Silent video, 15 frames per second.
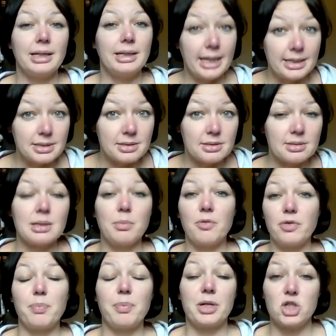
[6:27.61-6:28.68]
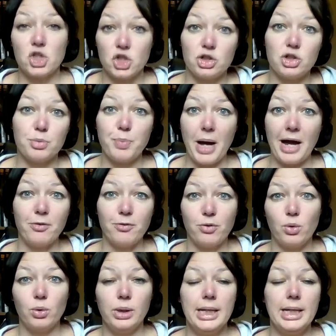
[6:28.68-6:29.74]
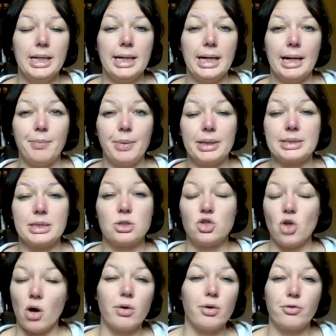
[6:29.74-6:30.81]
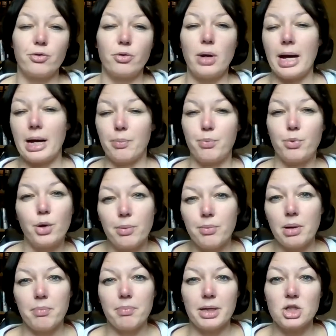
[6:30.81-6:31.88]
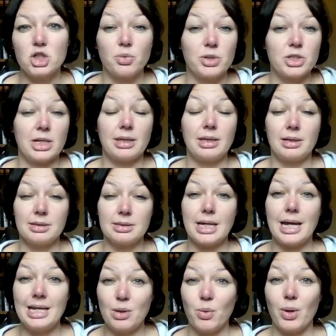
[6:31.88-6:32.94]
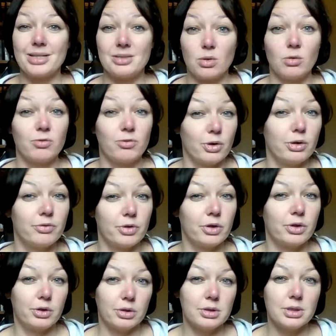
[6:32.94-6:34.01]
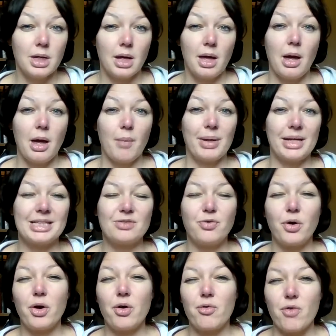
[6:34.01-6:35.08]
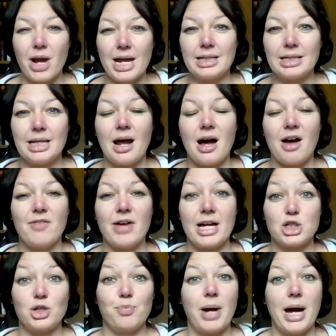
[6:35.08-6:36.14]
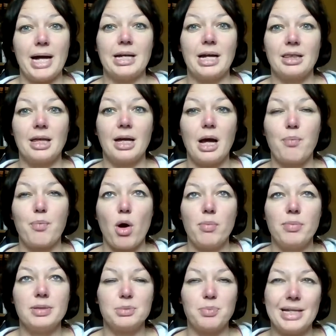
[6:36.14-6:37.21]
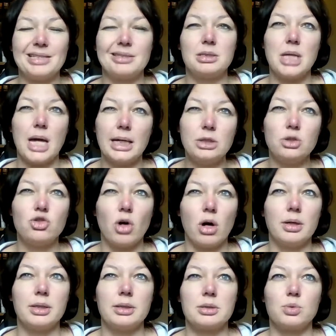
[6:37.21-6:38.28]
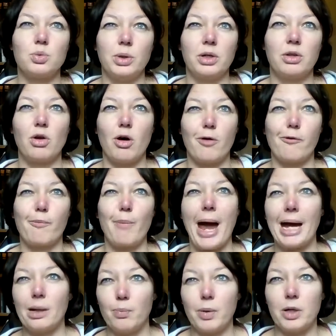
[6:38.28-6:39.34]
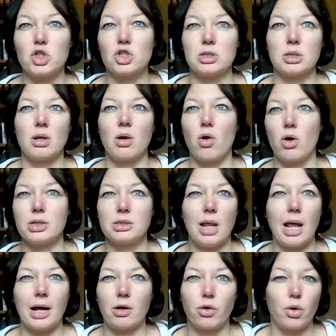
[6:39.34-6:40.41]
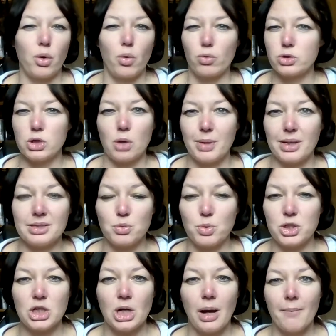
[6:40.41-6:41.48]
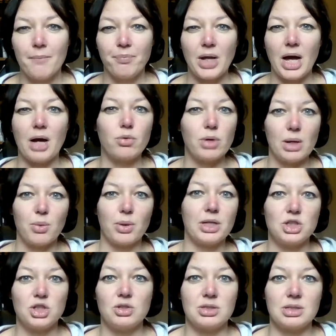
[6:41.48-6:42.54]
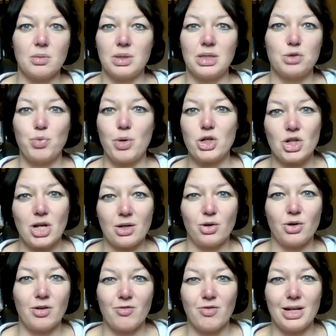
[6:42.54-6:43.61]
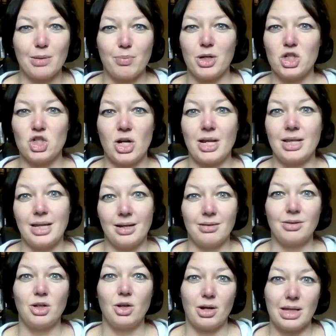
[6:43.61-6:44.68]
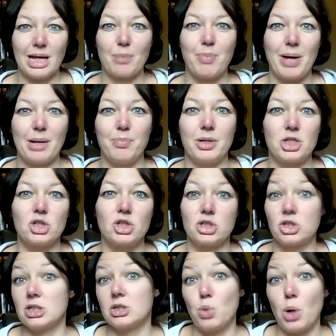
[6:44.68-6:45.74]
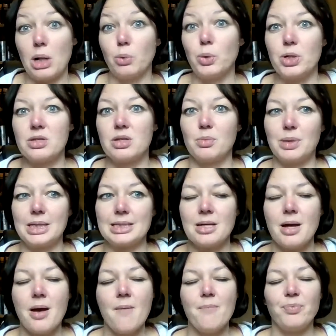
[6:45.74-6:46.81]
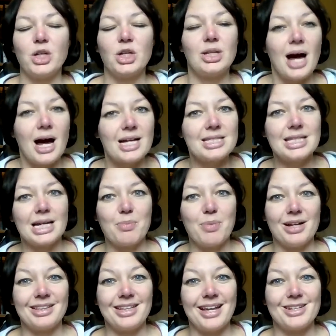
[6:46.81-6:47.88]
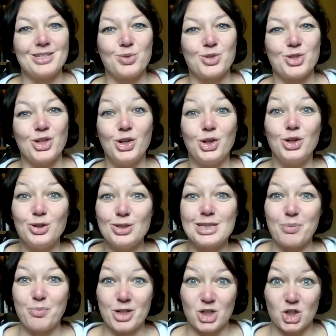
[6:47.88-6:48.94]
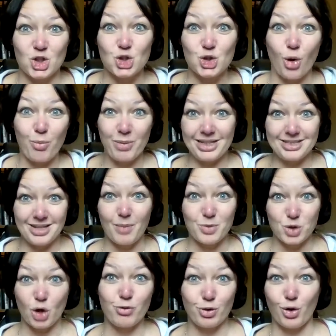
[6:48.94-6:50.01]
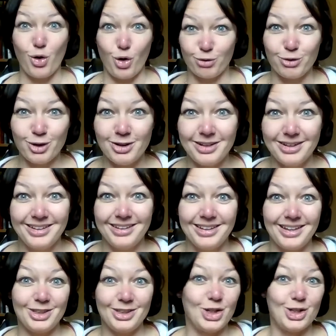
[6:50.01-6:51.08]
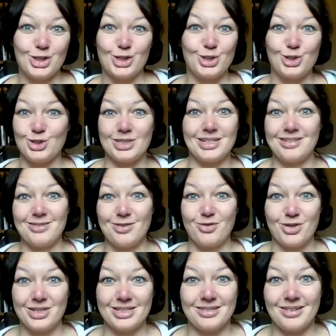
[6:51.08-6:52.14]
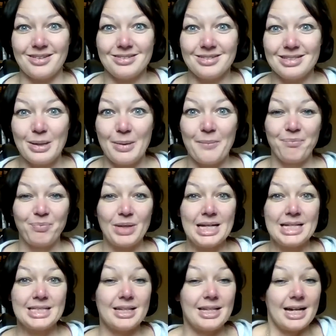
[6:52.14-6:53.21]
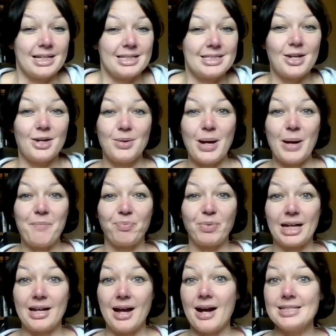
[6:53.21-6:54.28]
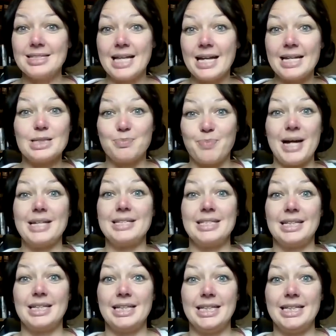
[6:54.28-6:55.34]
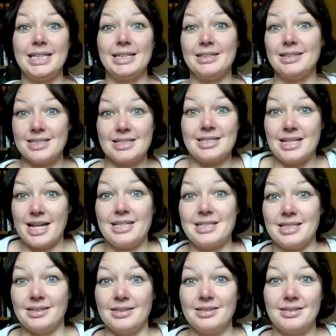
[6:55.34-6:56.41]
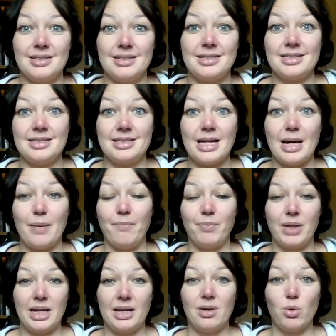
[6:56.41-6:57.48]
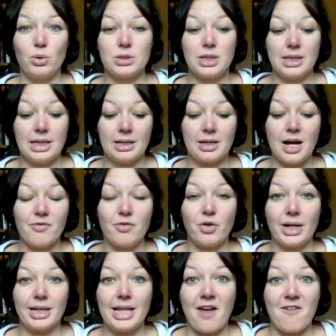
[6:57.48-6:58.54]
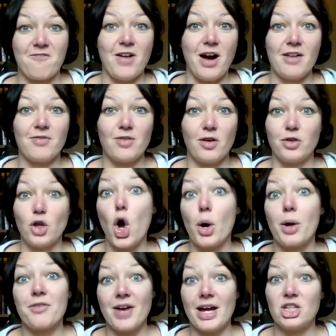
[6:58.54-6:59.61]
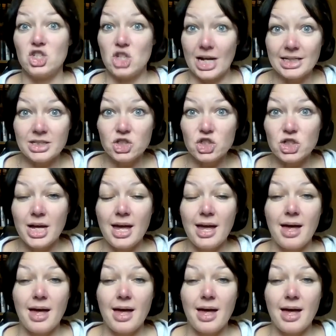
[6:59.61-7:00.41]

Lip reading: Yes, some of the pictures you do pay for. It's $1 for like a premium picture, which I think is anyway still very, very good. But it's very rare that I've actually paid. I think I probably spent $10 worth of paid pictures in the last like 3 or so months, which I really wanted to do something special. I couldn't find the picture, and then that paid picture is just well worth it, because the nice thing about that is also you use that picture so many times over and over. You can just use it in different designs. So guys, that is basically this lesson. This is then covering day 5 of the OFA challenge.